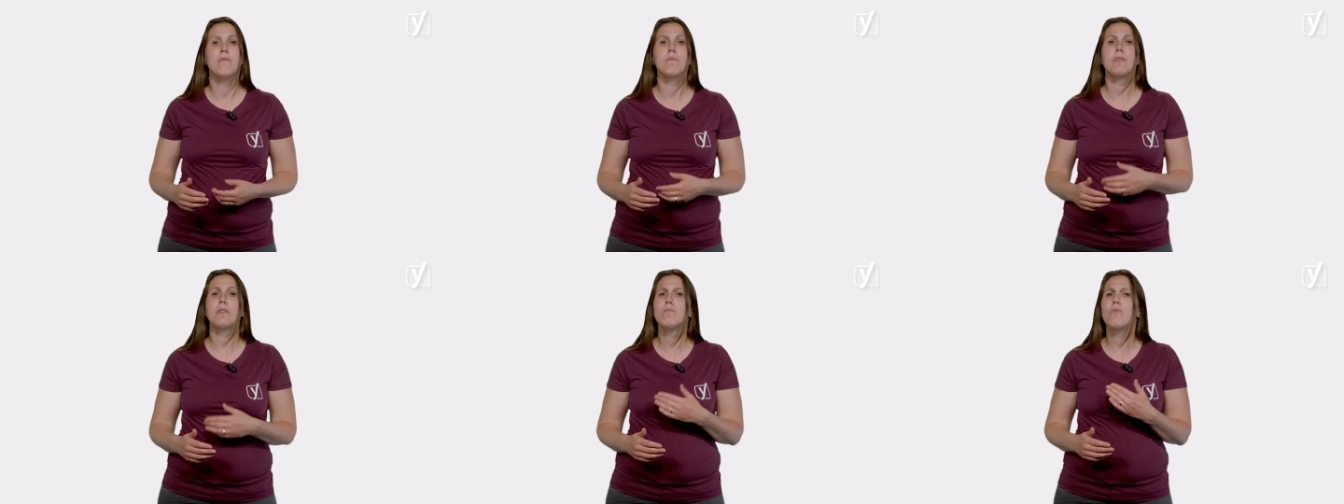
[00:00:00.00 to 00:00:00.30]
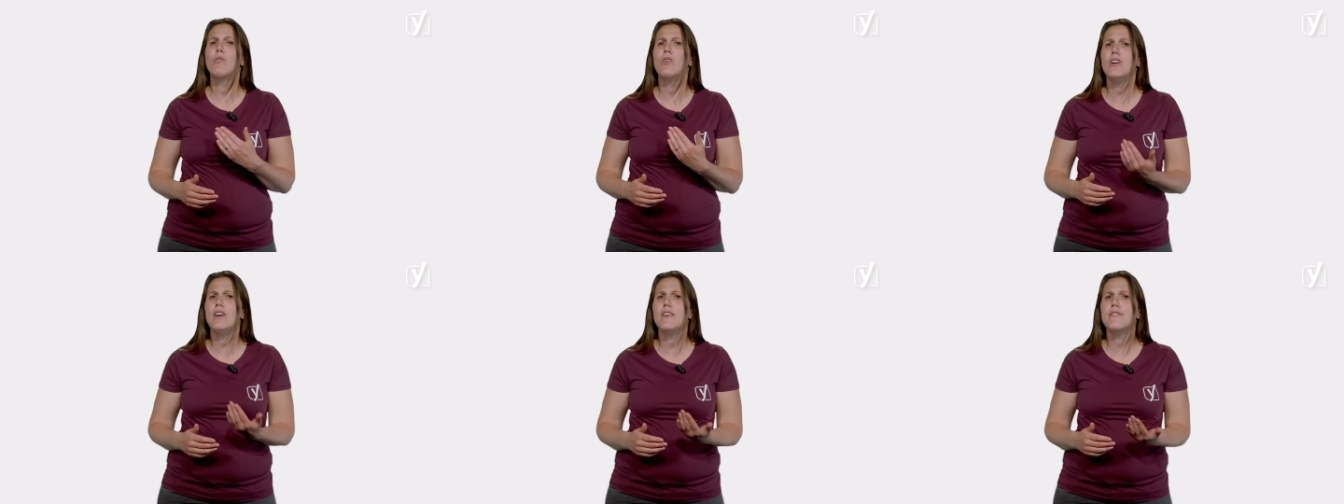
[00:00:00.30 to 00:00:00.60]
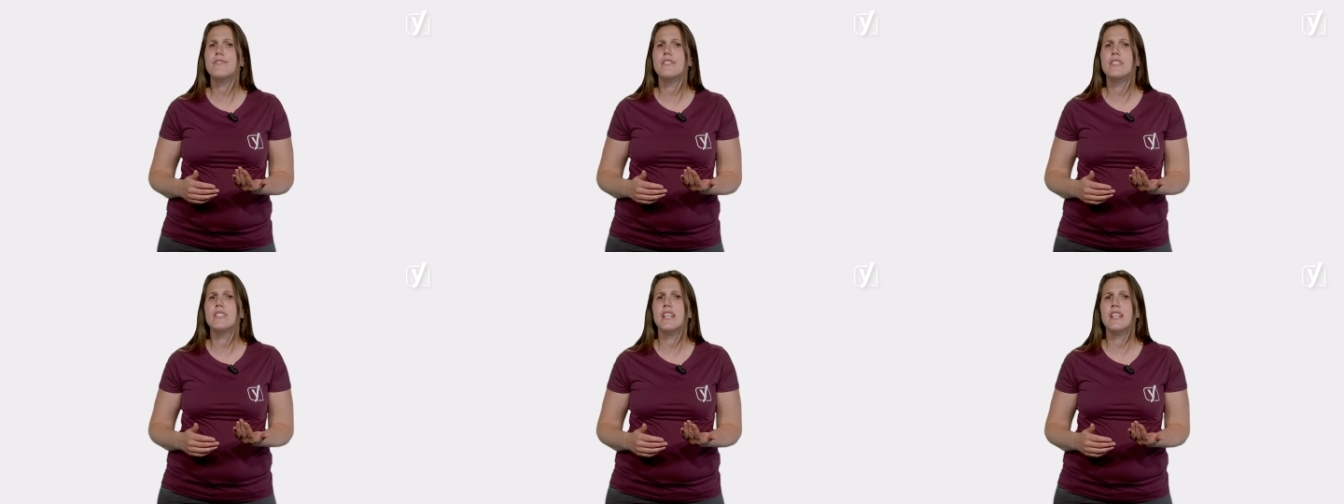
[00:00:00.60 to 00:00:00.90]
But more
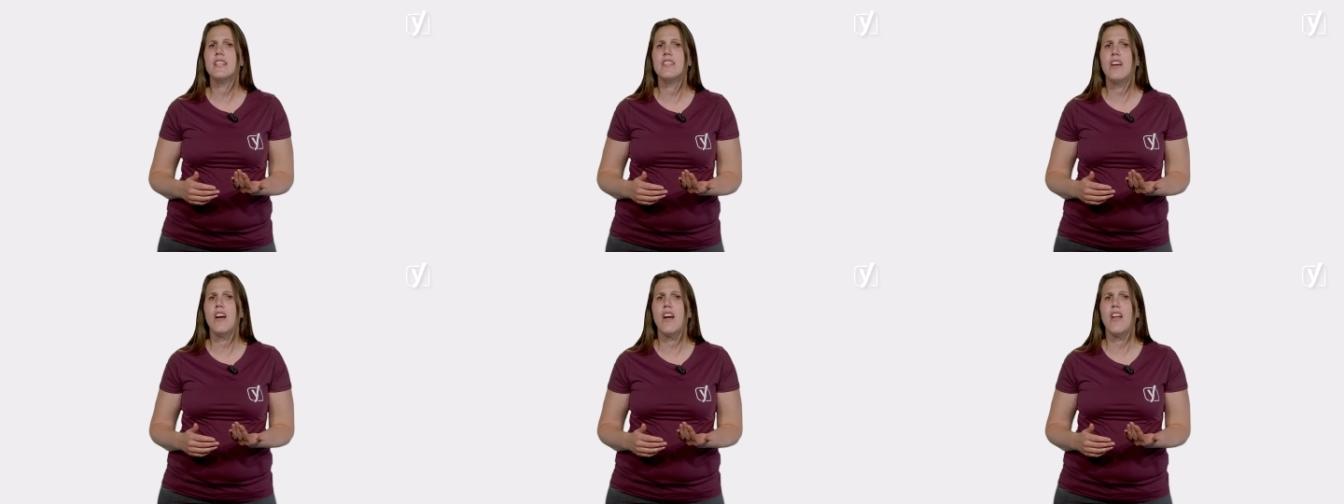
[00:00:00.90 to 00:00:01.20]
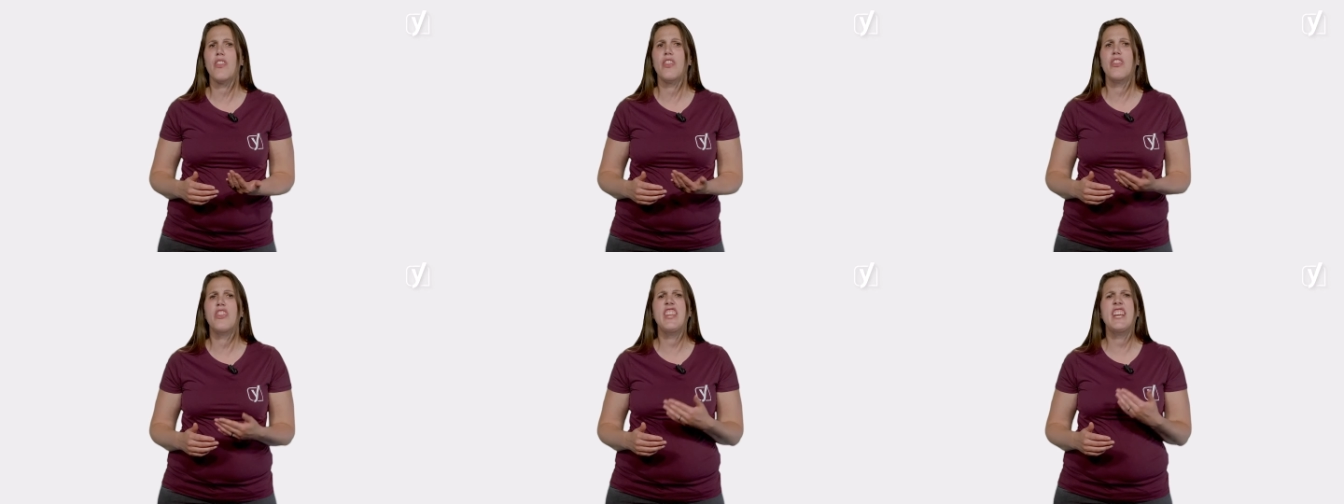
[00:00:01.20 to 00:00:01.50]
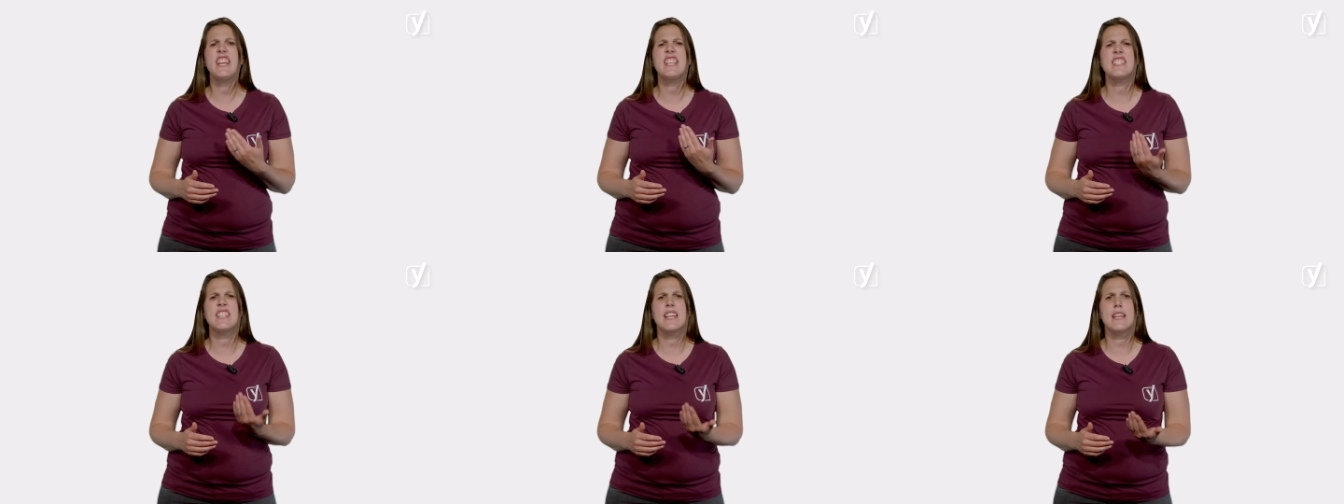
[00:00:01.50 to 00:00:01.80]
often than not,
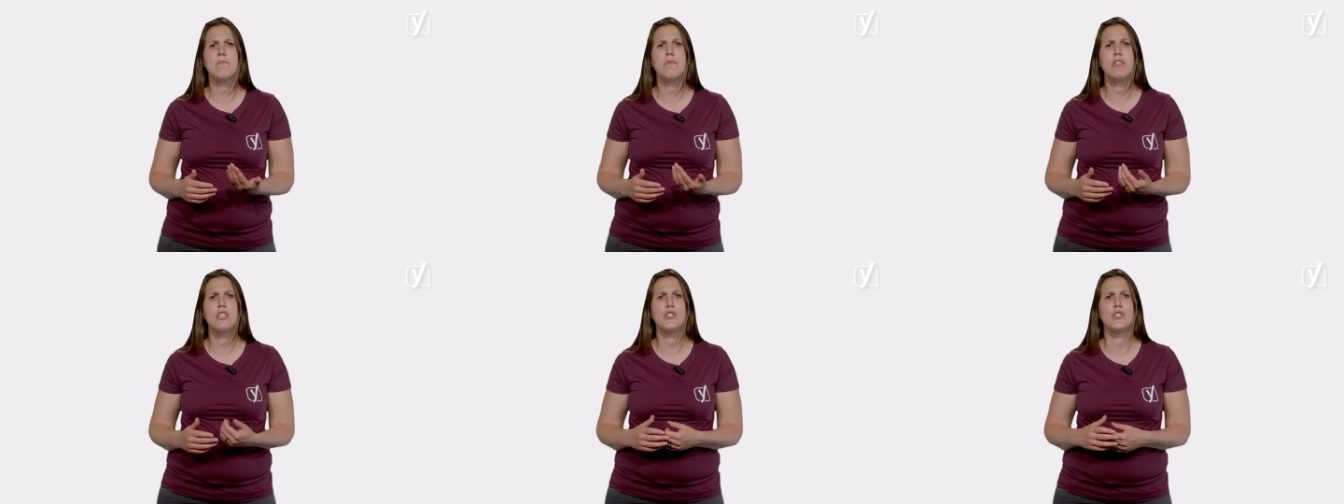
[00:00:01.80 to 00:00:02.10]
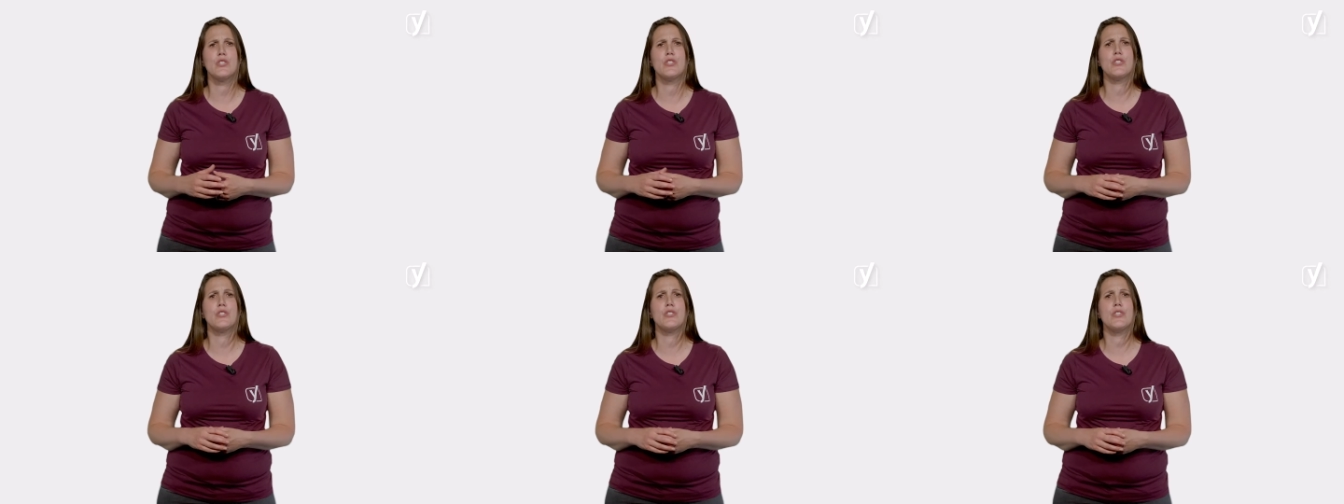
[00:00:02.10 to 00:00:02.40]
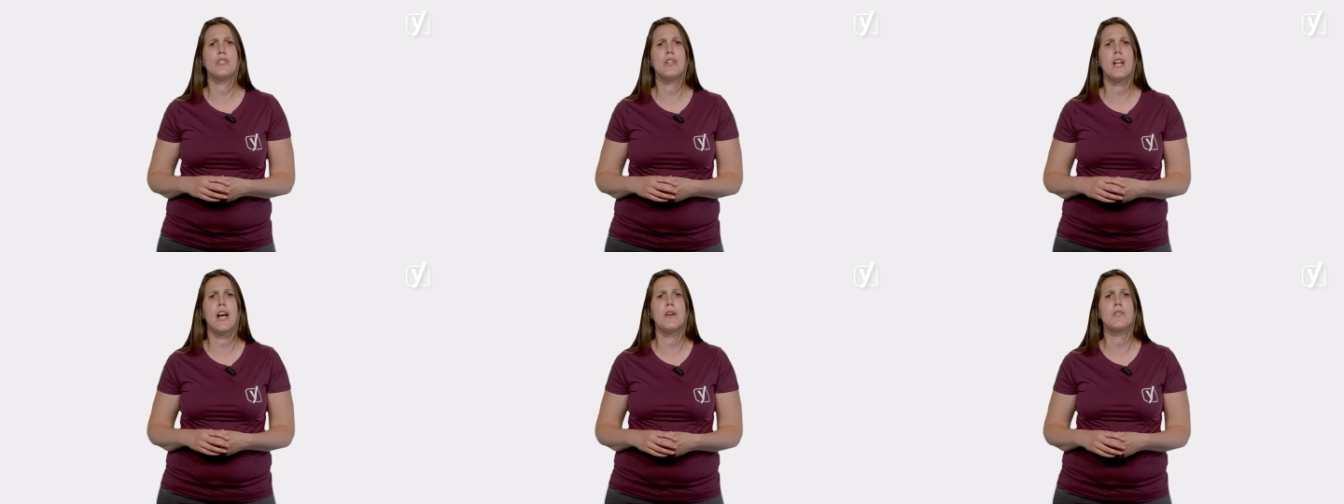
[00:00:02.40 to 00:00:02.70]
these images
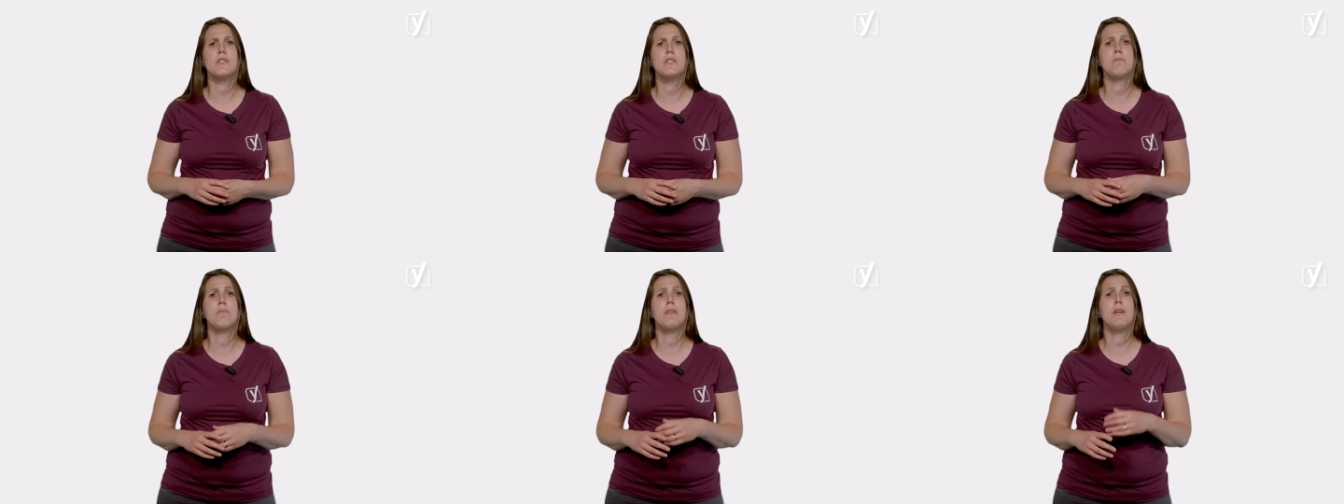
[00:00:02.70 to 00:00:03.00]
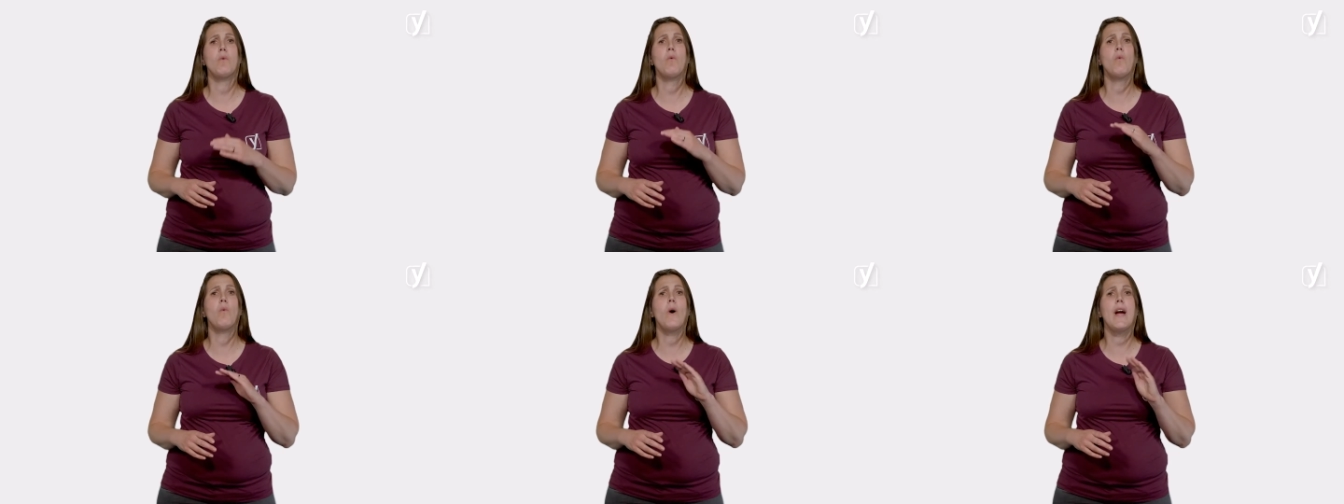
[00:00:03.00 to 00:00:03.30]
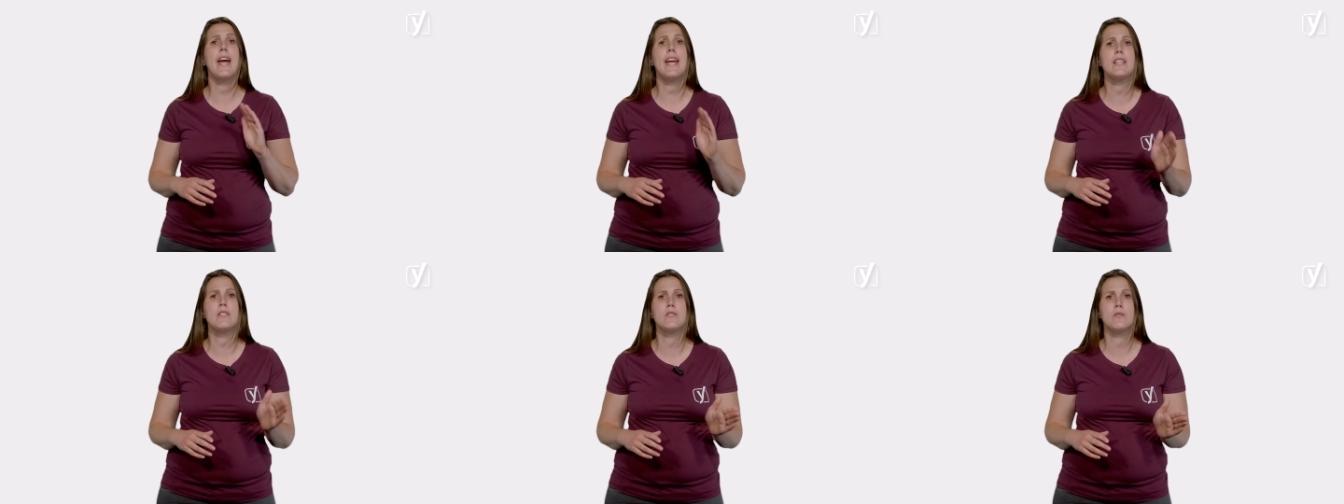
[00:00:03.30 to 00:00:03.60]
turn out to be
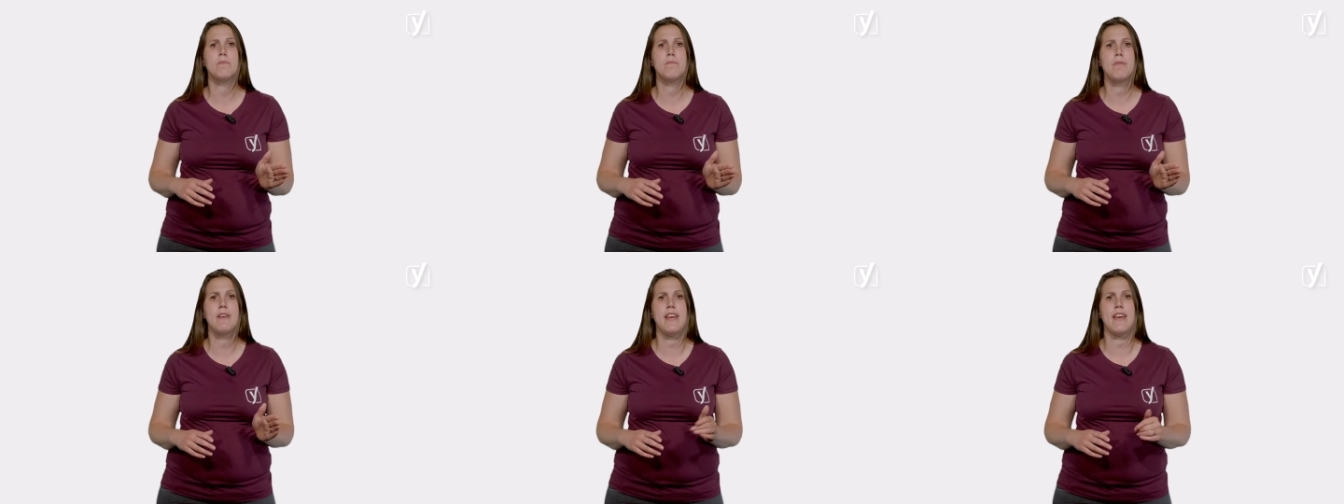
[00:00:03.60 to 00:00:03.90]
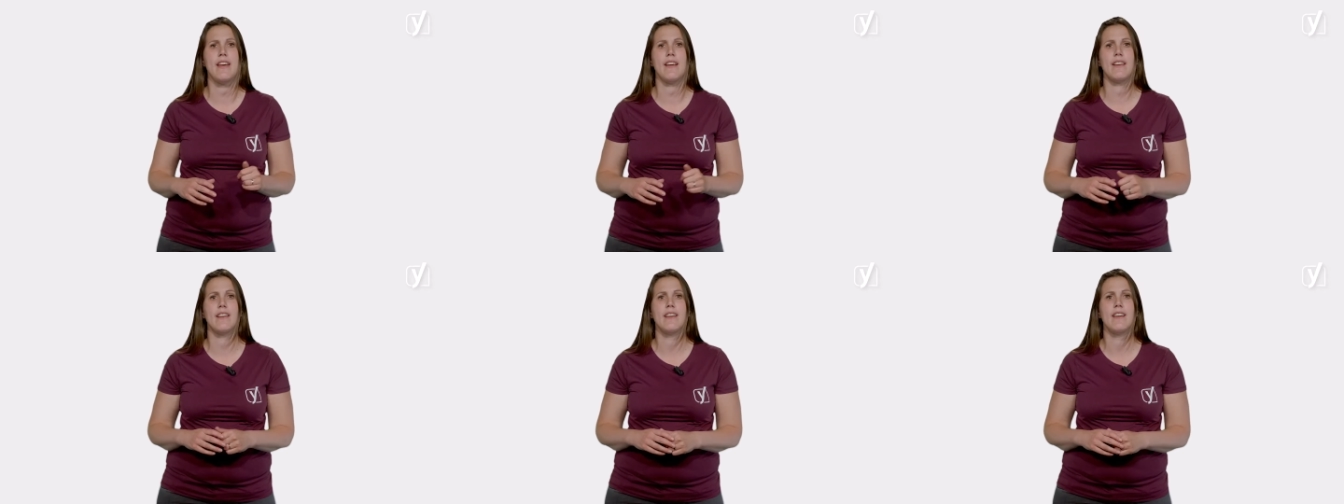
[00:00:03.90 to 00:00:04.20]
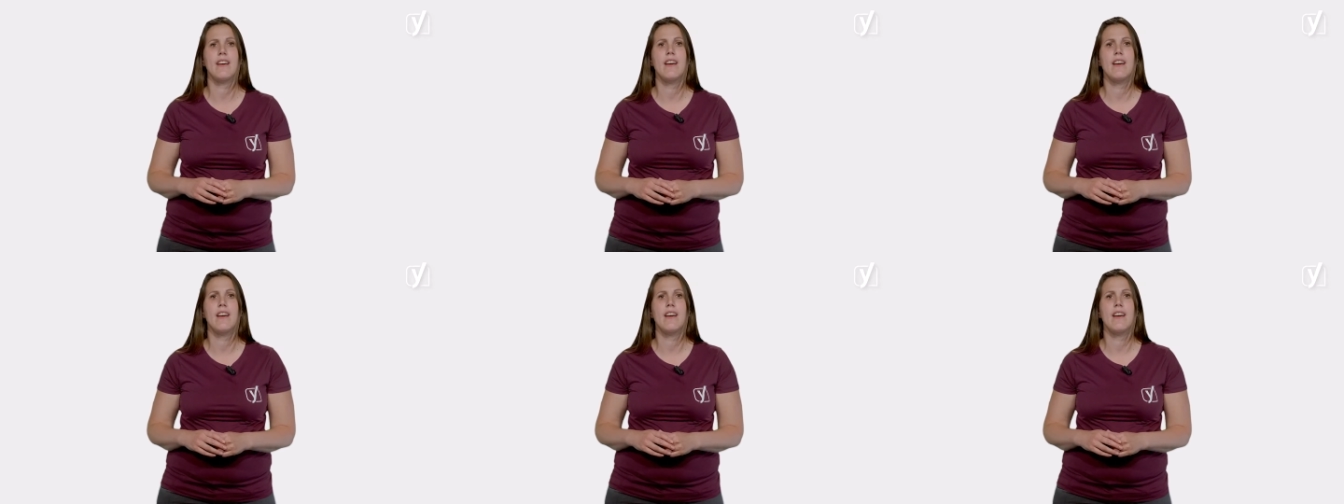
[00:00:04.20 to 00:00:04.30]
way too big.